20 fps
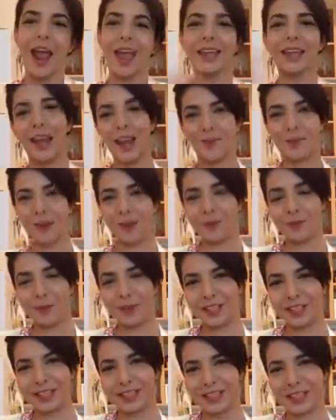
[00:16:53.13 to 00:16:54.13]
Yay for
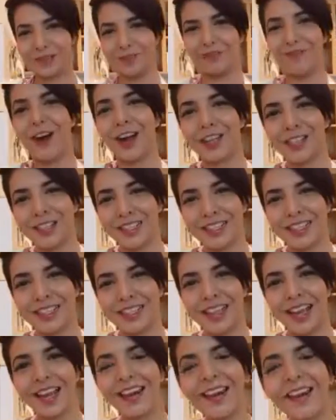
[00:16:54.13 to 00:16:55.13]
everybody that's gonna watch this
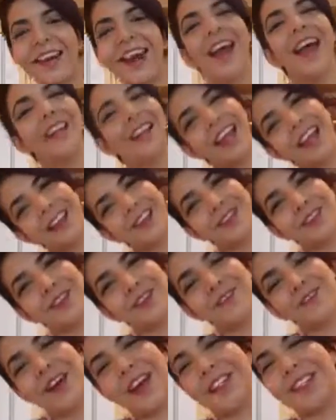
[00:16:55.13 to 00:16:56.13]
later. Thank you
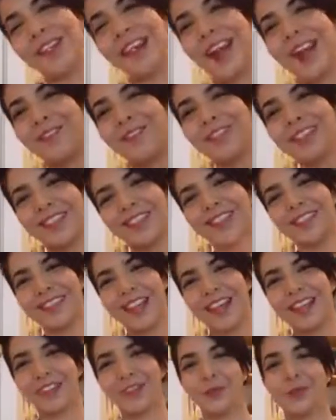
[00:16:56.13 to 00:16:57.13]
so much and I will see you
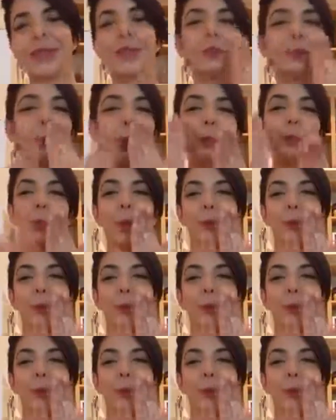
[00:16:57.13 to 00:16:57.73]
next week.